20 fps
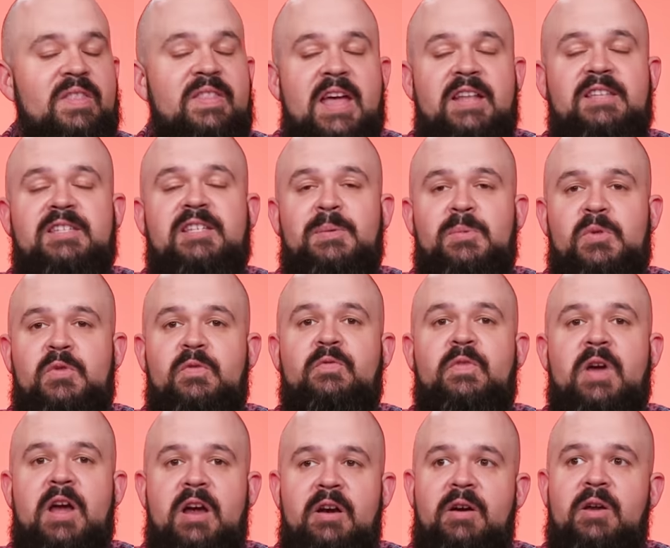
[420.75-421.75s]
That seems
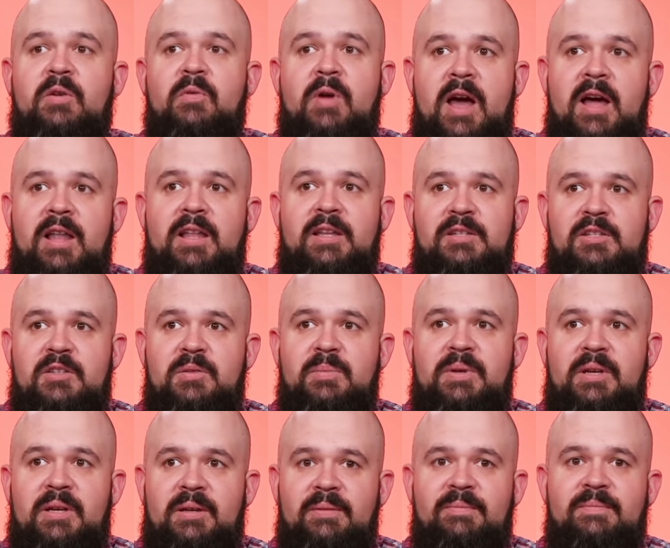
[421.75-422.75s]
very Rally's to
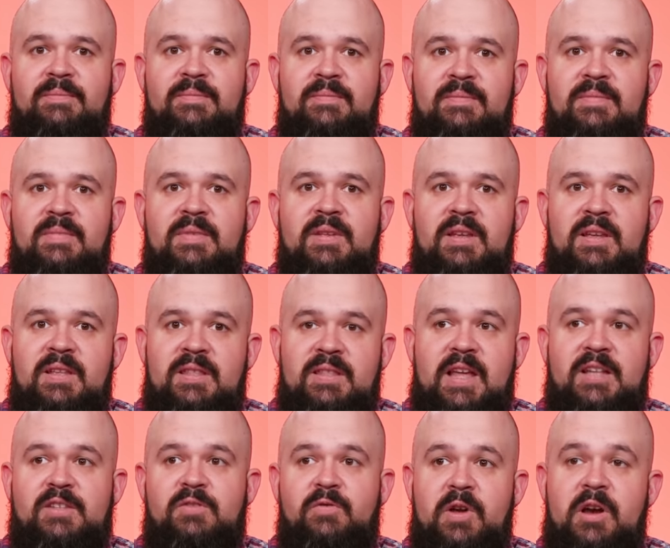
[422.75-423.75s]
me.
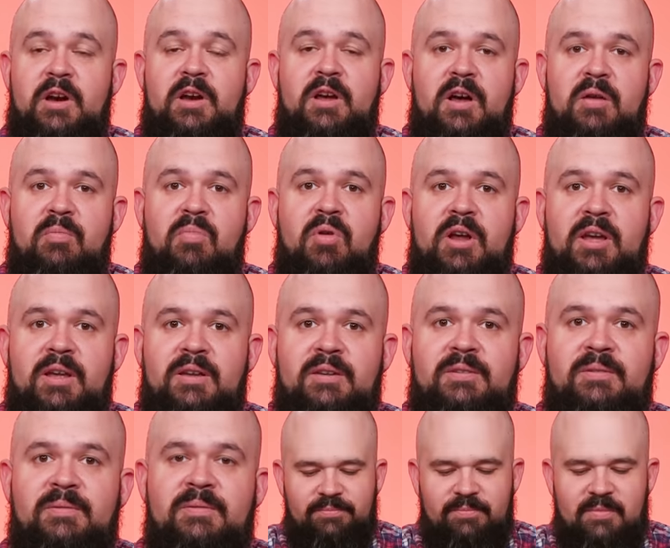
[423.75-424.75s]
That's very on
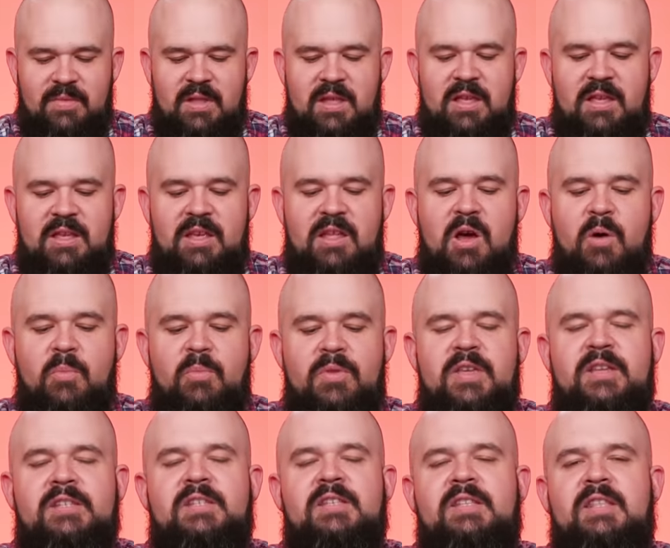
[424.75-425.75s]
brand. You know, but
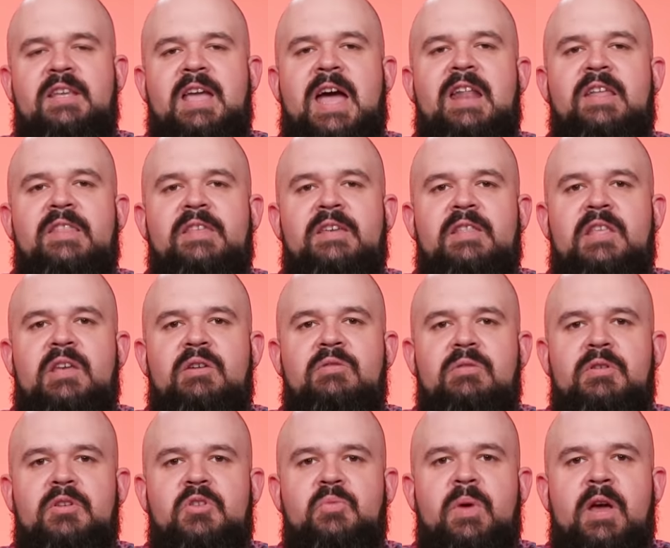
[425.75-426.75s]
this is the kind of thing that you
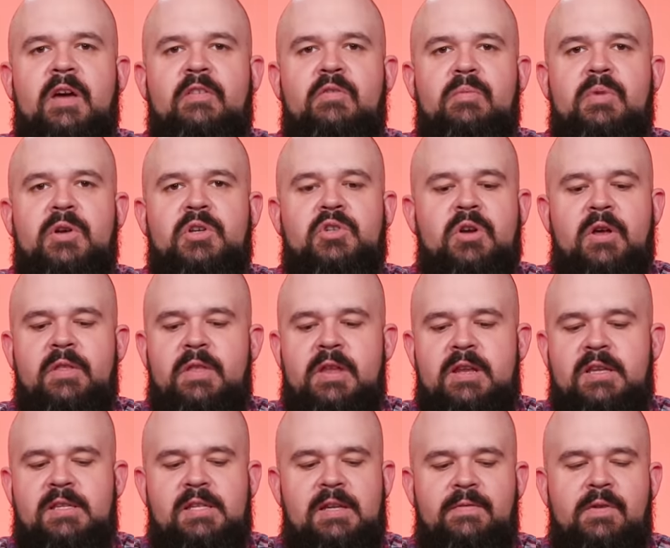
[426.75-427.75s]
would expect from a restaurant that
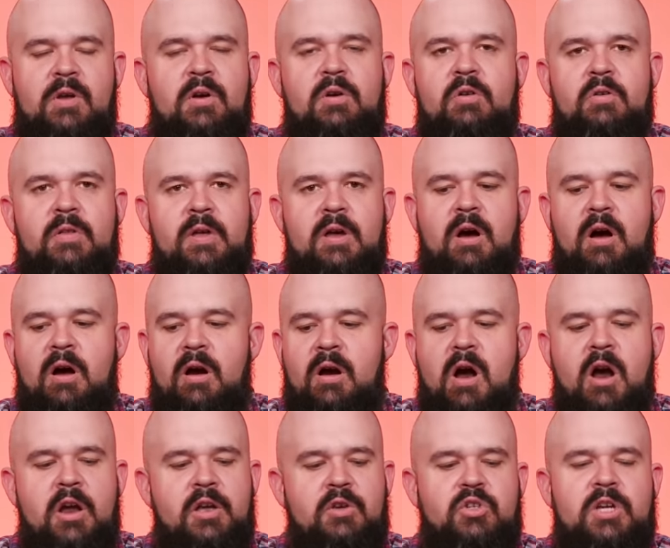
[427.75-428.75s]
doesn't even know who they are.
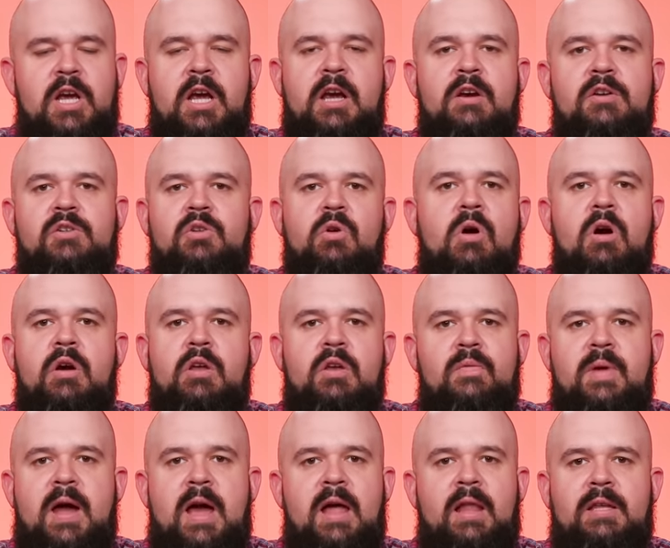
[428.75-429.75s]
Are you Checkers or are you
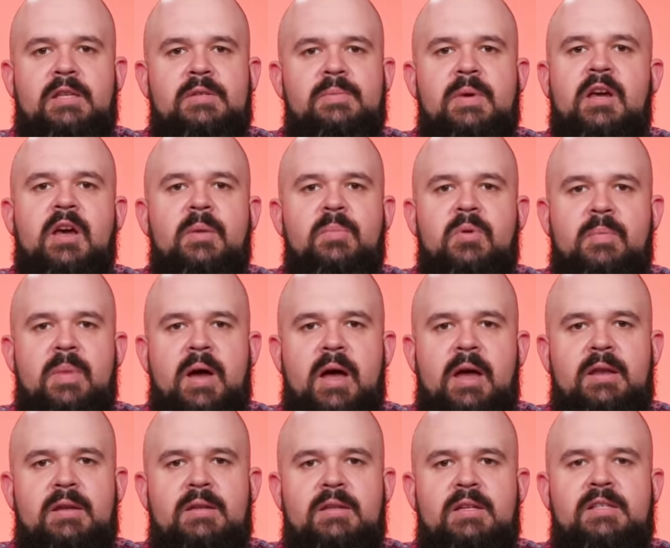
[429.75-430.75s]
Rally's? Make up your
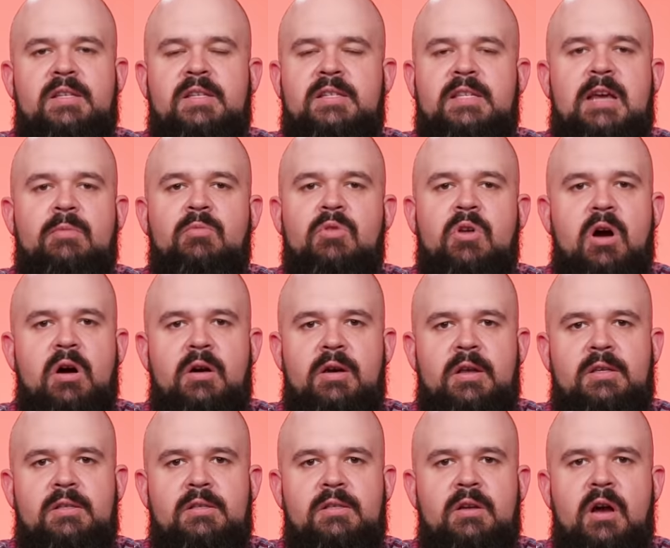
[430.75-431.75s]
mind. It's the same with
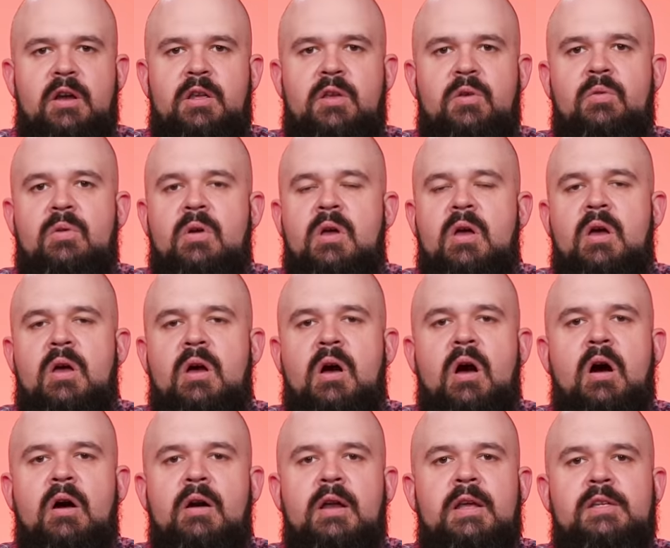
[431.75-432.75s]
Hardee's. Are you
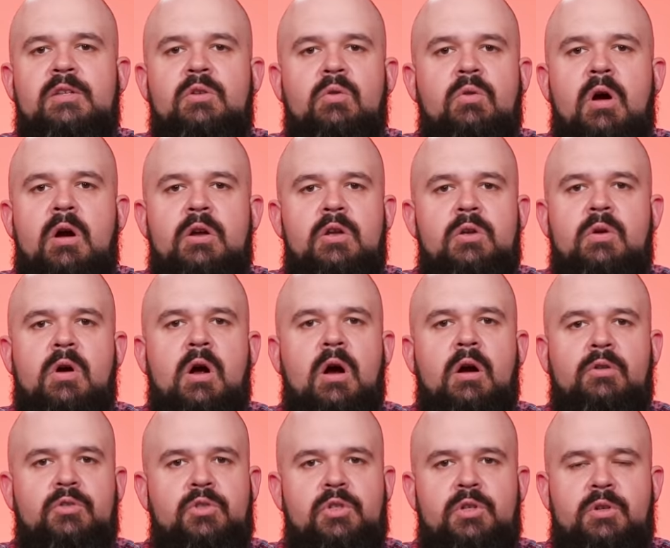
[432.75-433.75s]
Hardee's or are you
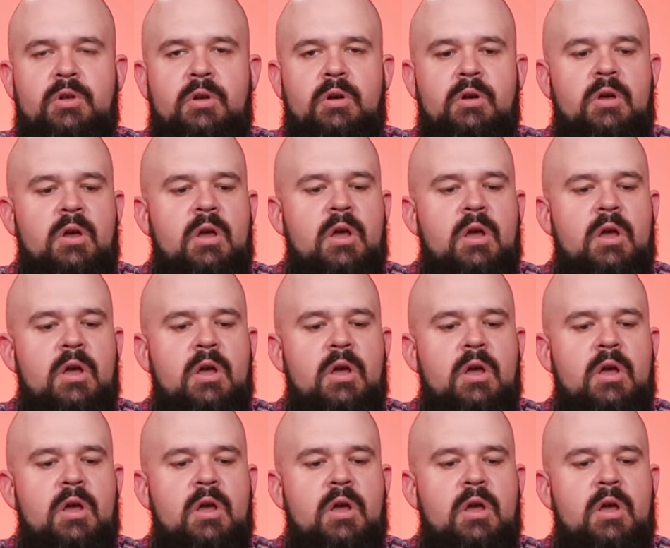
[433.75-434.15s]
Carl's Jr.?